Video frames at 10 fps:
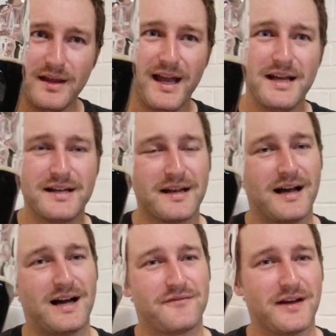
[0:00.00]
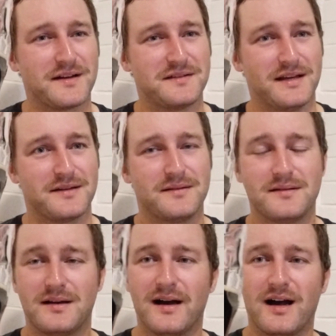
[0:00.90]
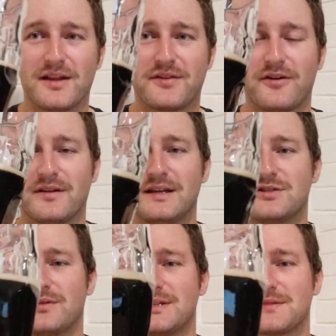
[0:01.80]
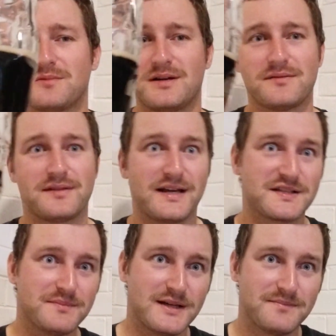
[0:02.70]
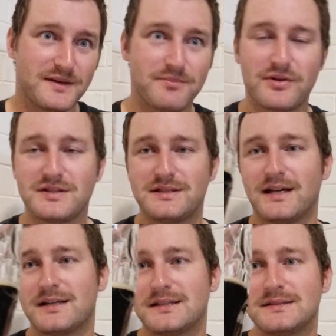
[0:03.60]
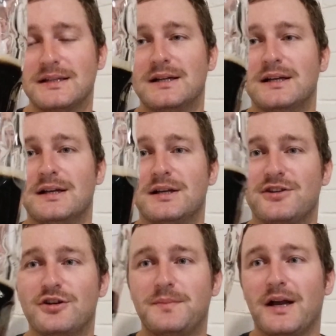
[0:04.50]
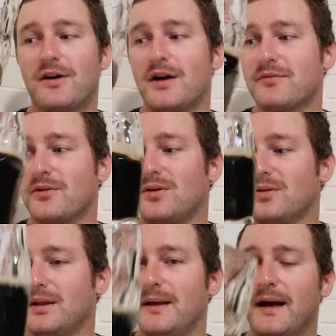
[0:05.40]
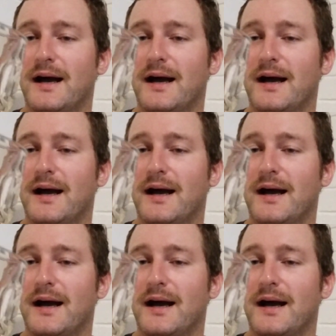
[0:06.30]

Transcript: 8.5 out of 10. I thoroughly enjoyed this one. Thanks, Mum. Appreciate it. Good beer overall.